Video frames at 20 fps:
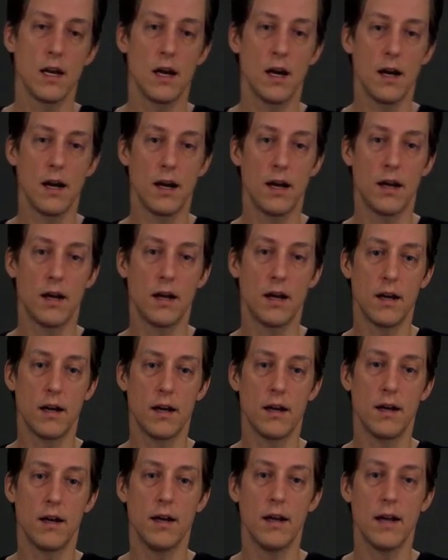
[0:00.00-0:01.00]

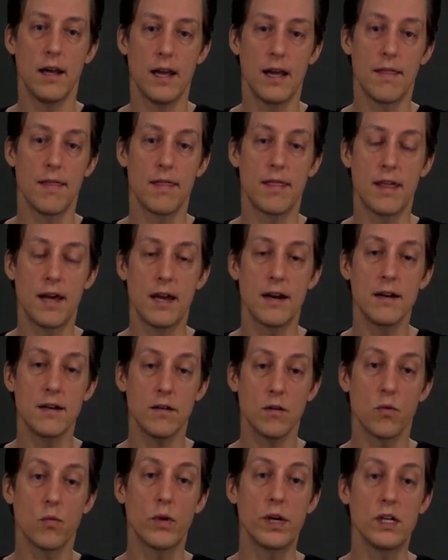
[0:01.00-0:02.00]
And
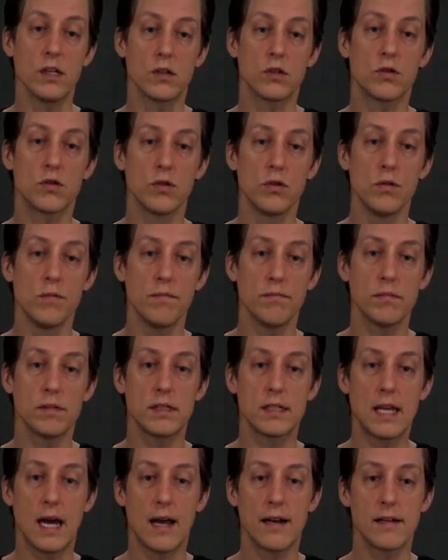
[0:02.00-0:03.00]
then we assume
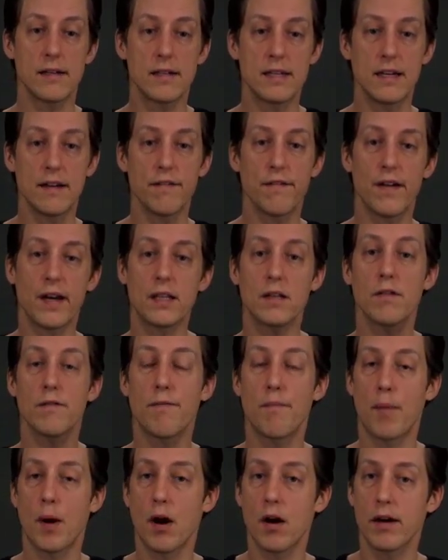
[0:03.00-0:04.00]
that the effect
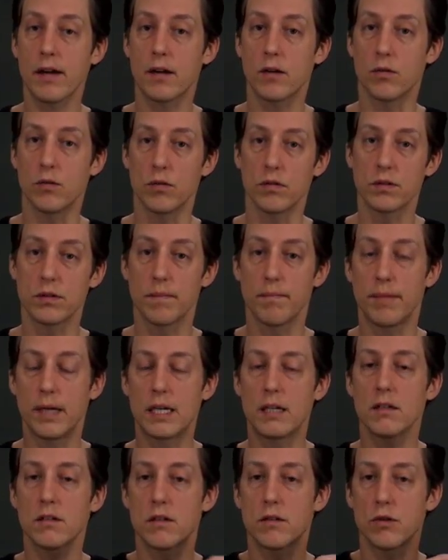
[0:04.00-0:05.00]
of particles,
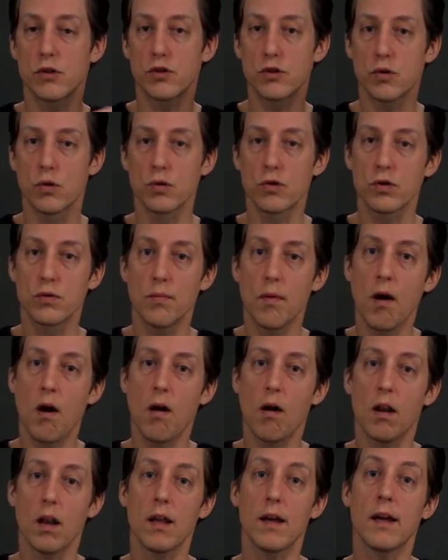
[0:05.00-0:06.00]
because they're so
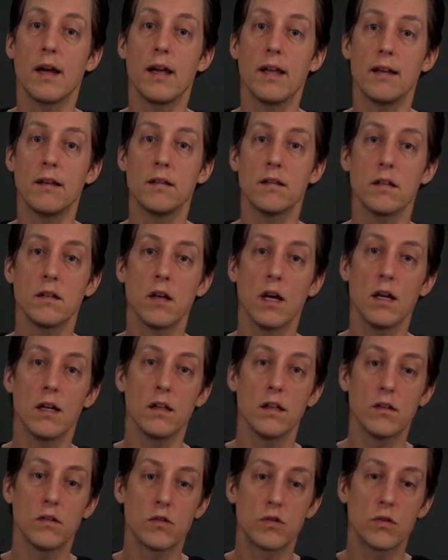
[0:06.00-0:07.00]
small and
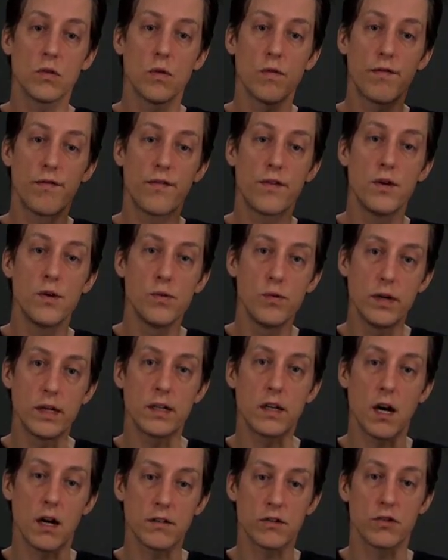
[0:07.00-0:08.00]
so few in
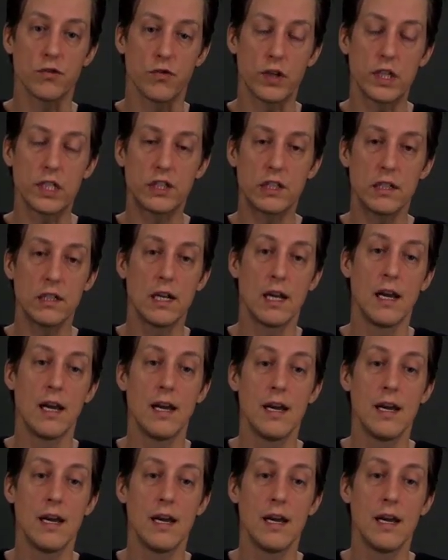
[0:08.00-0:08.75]
concentration,